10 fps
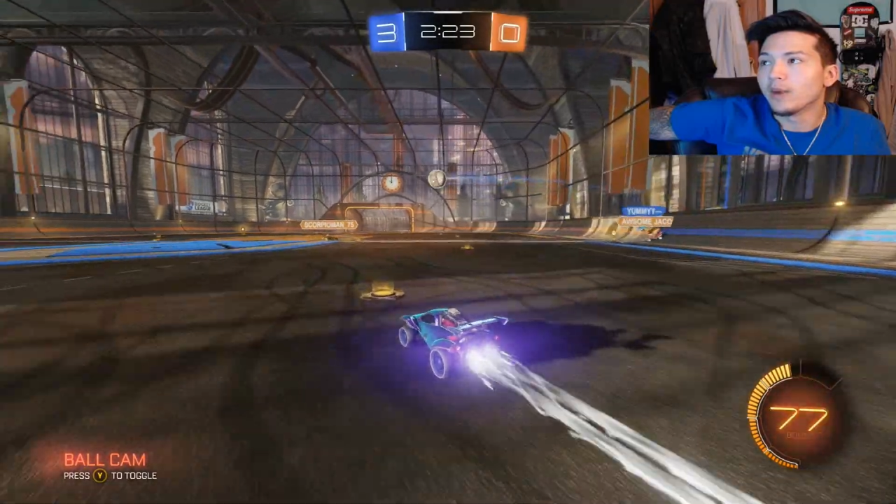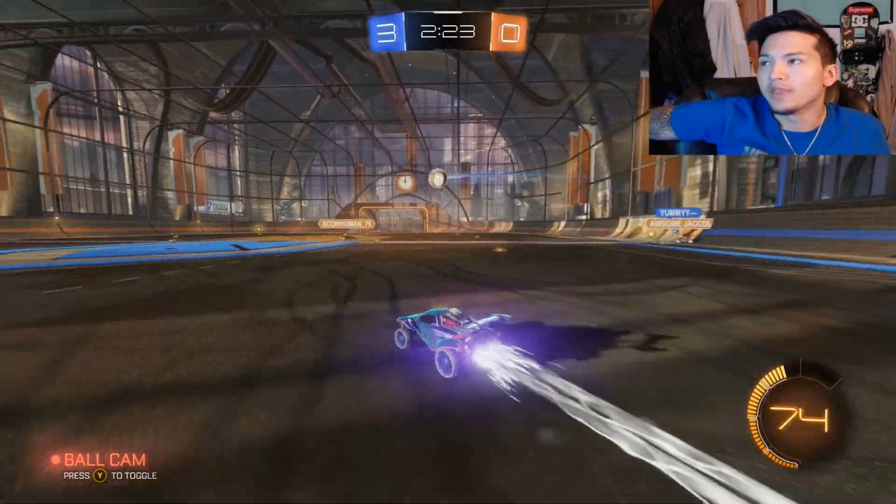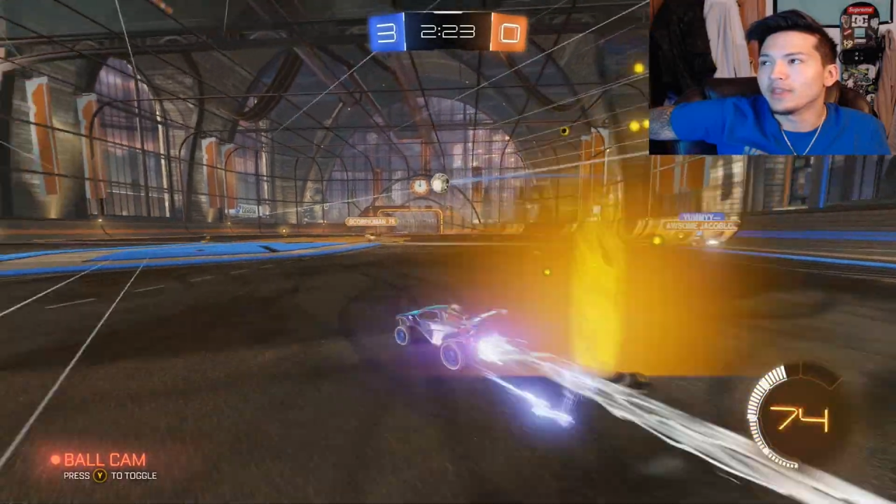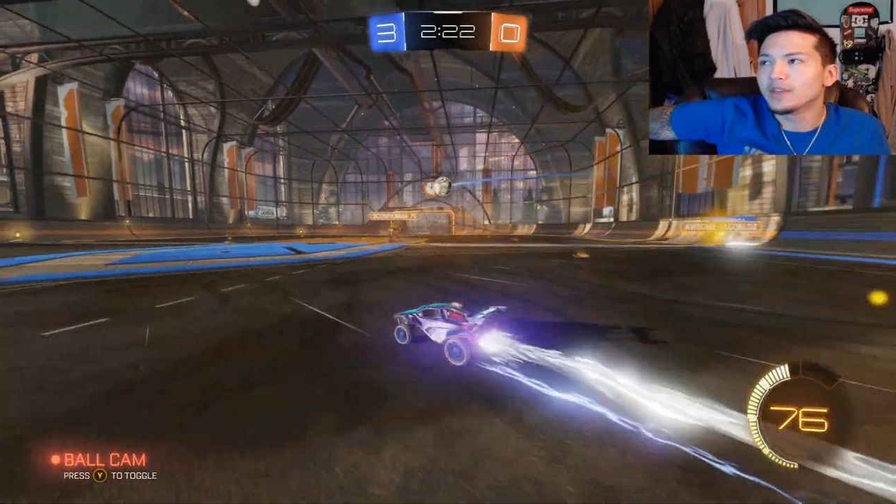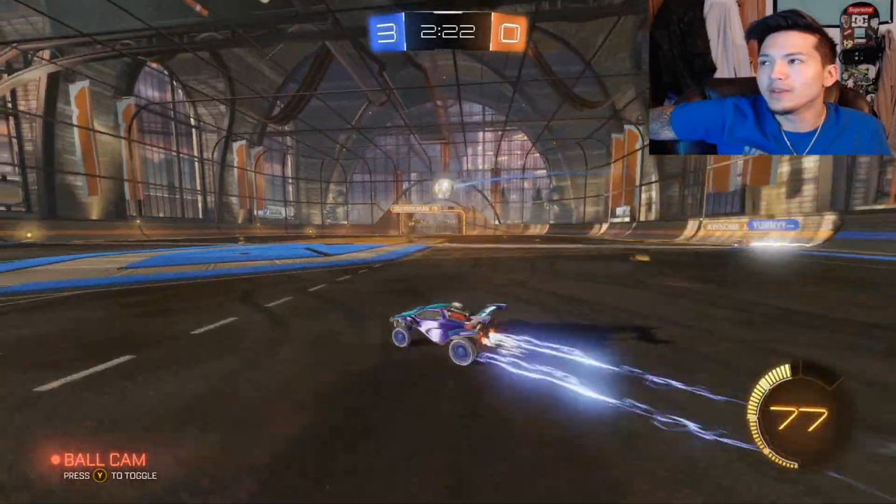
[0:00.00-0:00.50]
I
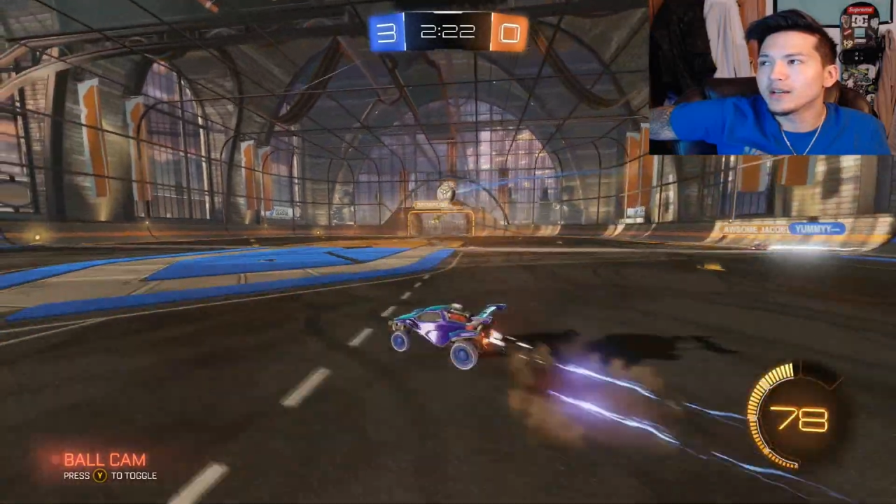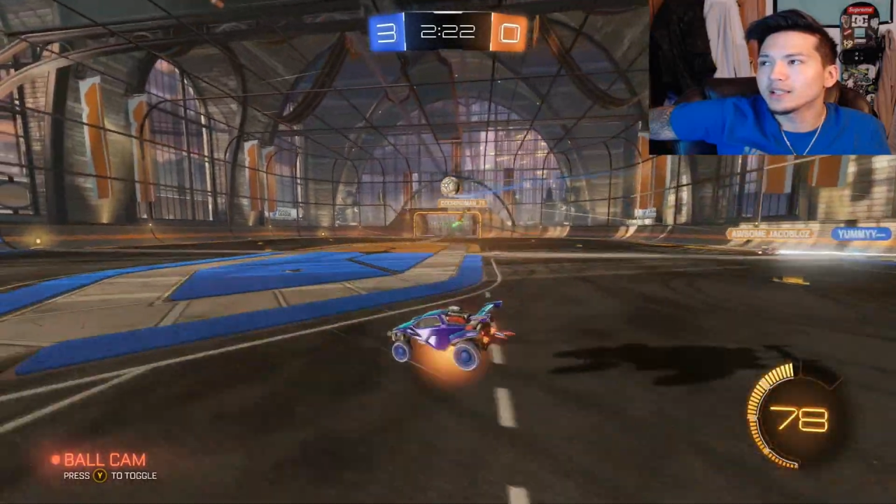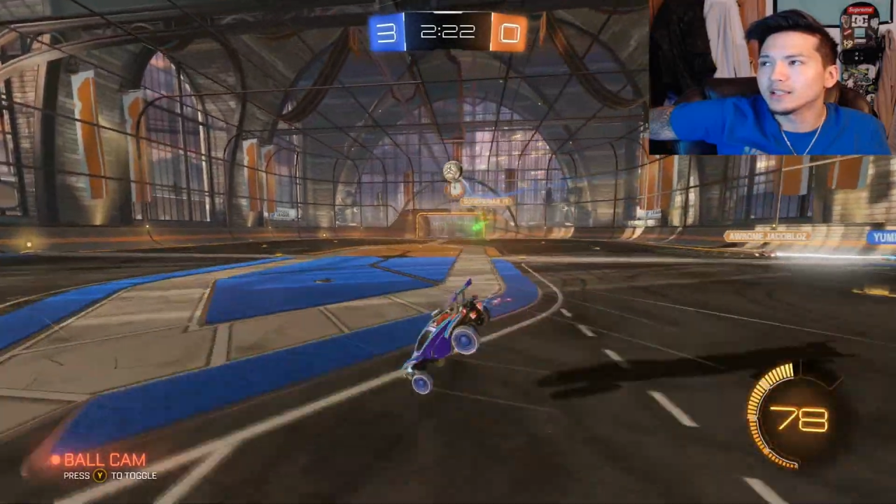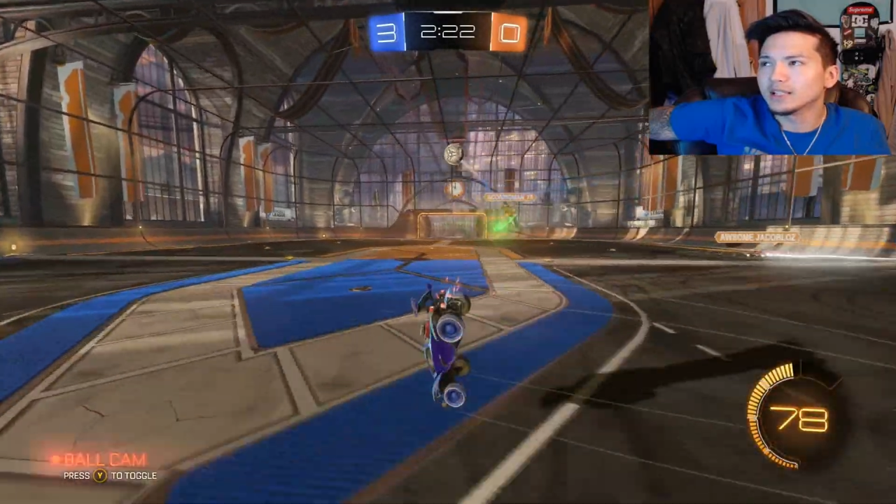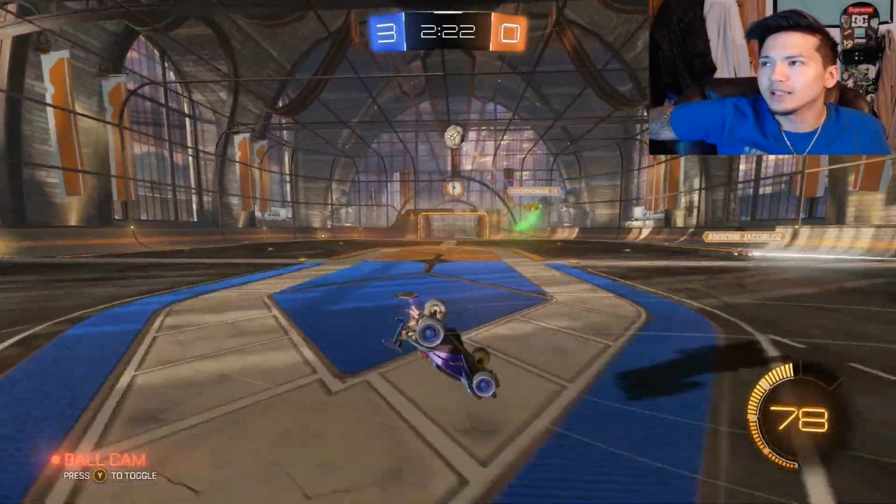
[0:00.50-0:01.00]
think you
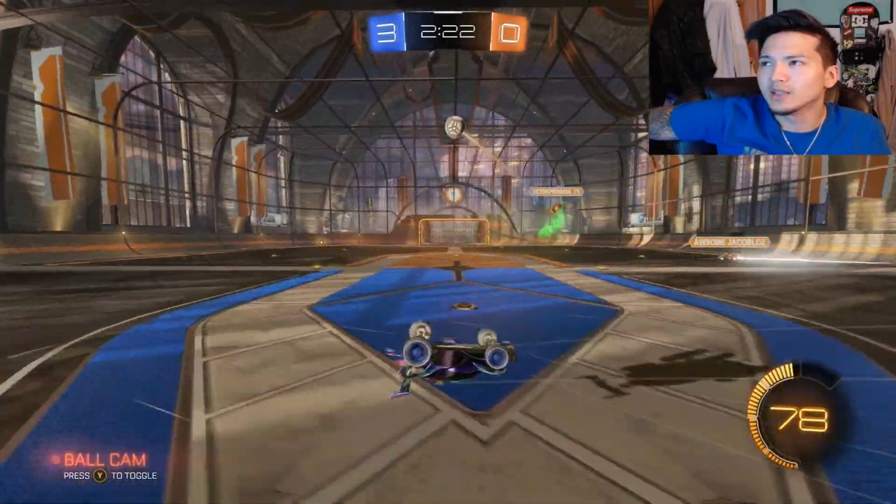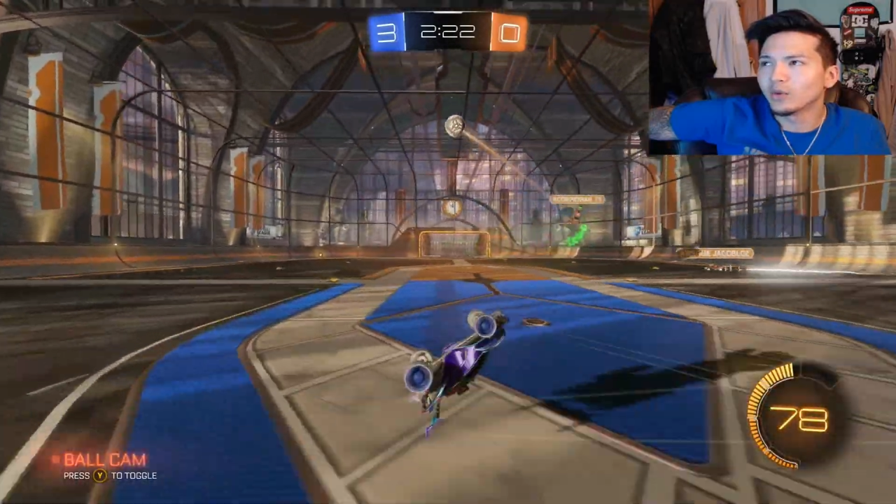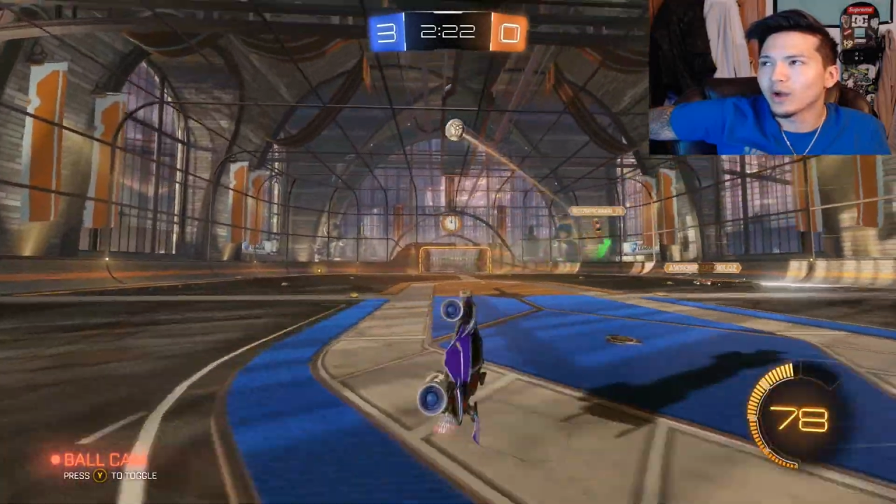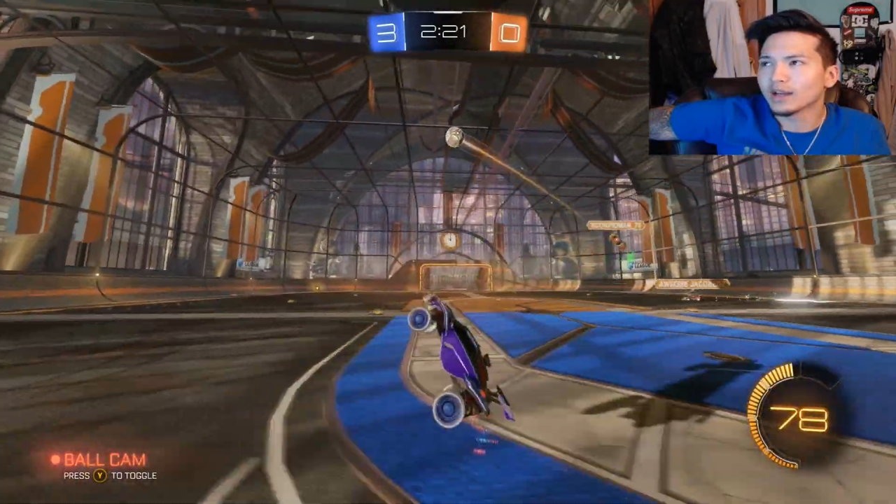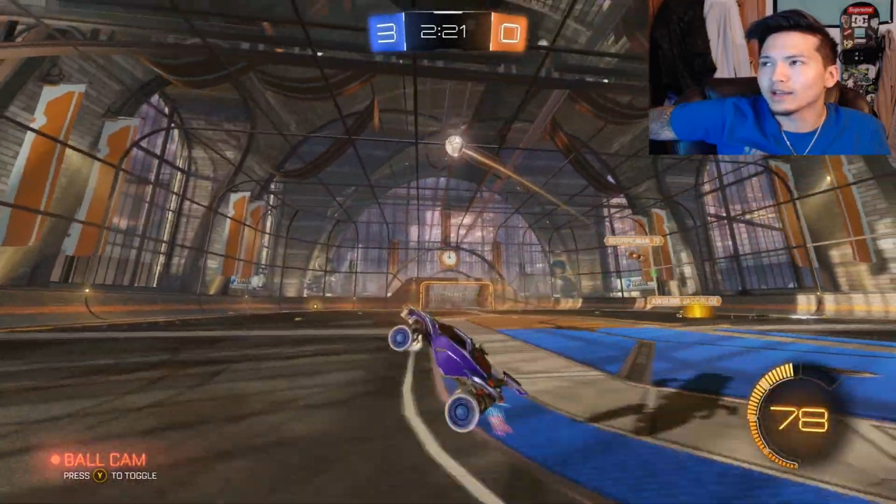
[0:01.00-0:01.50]
guys need the
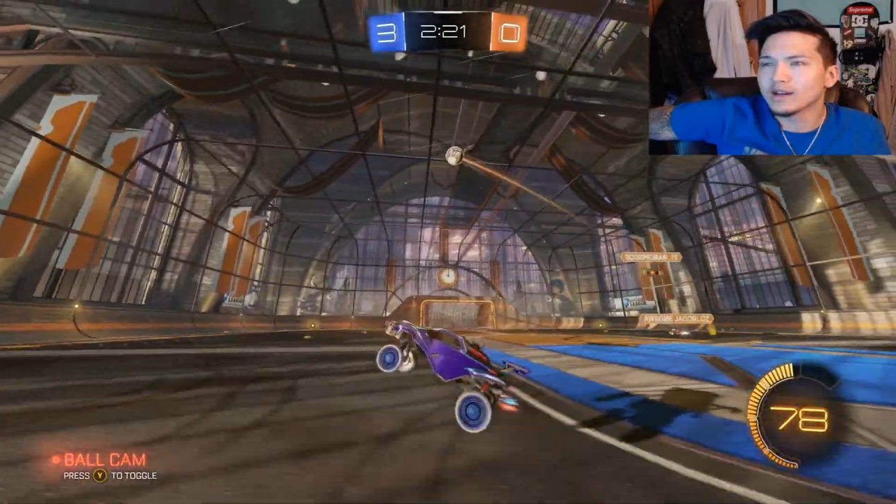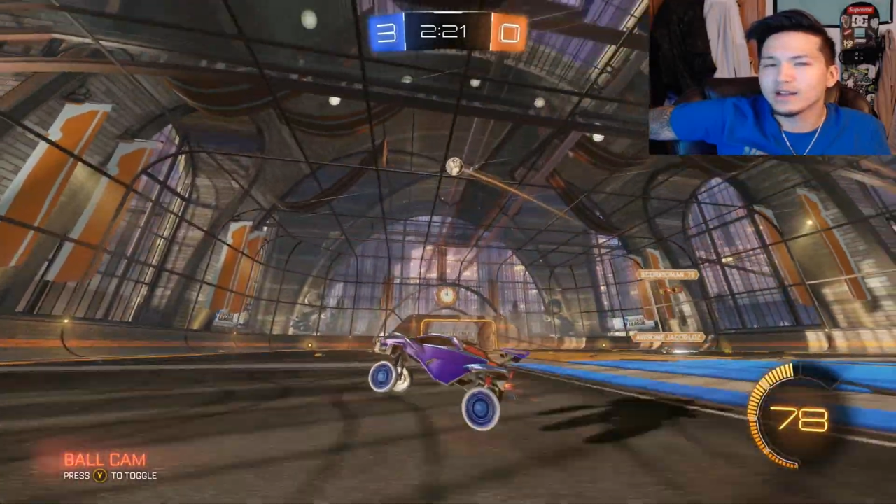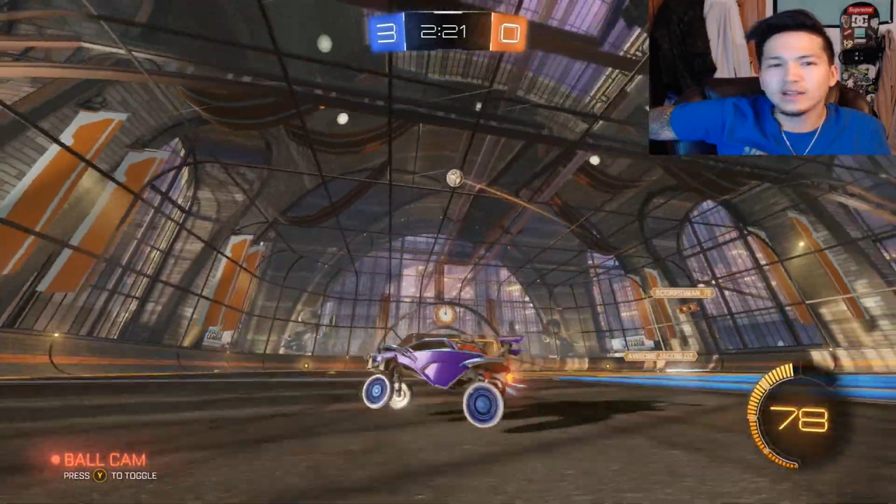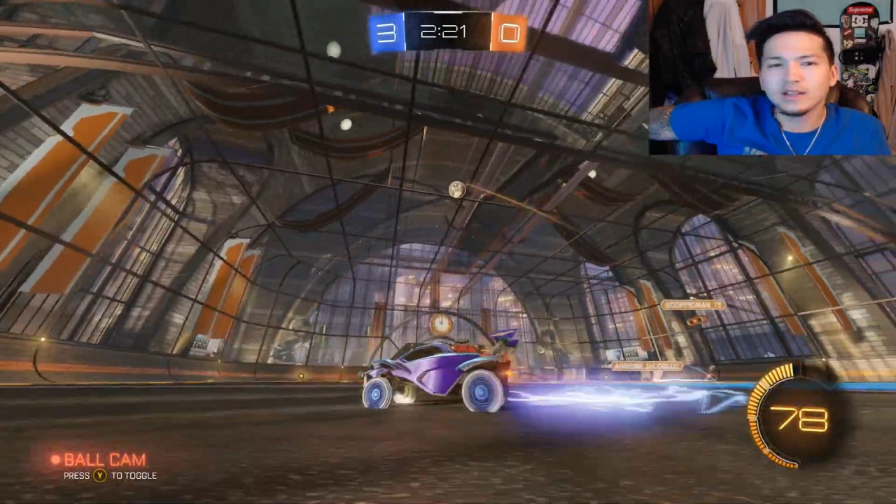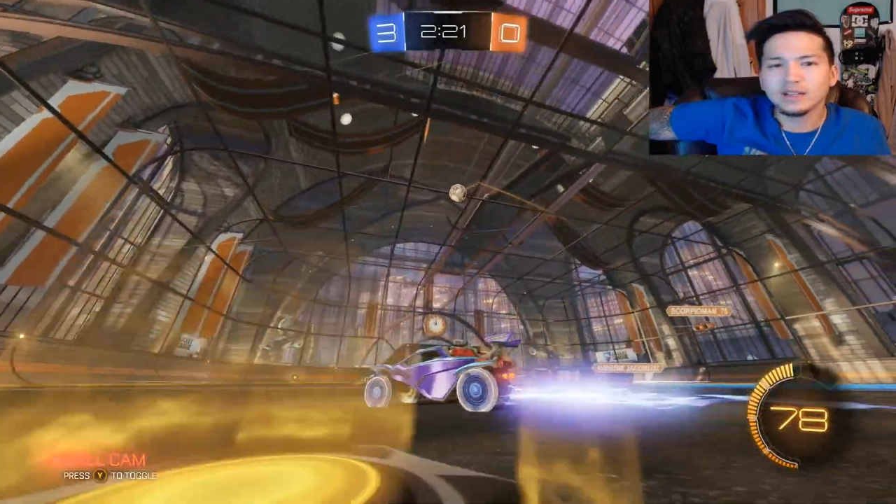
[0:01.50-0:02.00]
Rocket
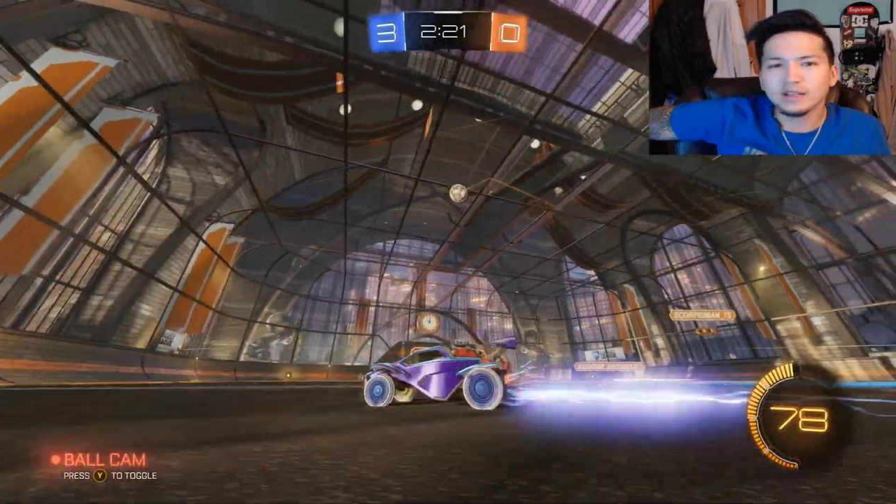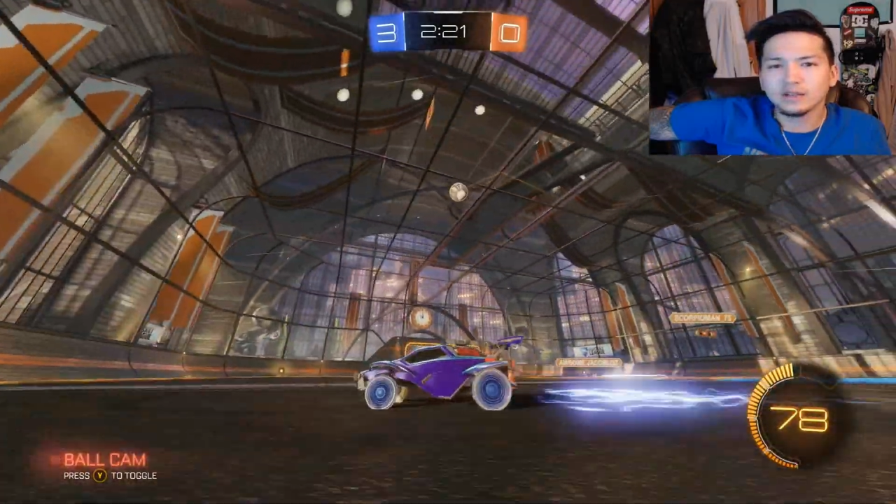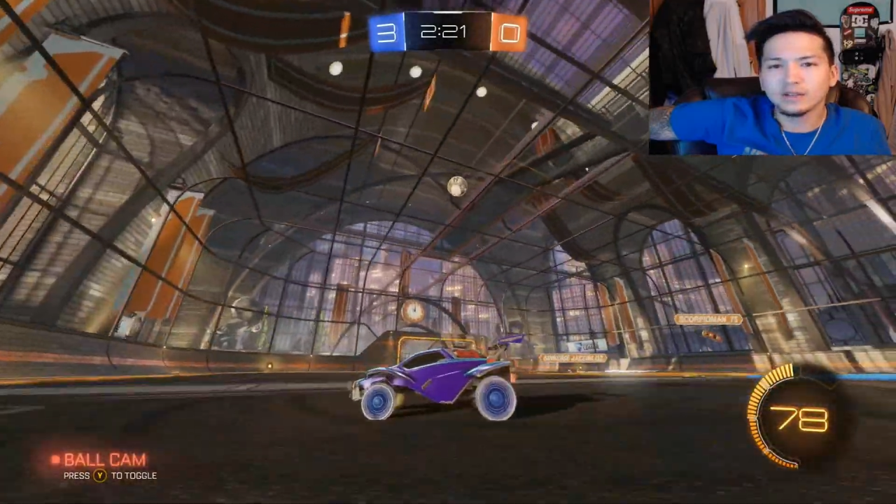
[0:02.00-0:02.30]
ID.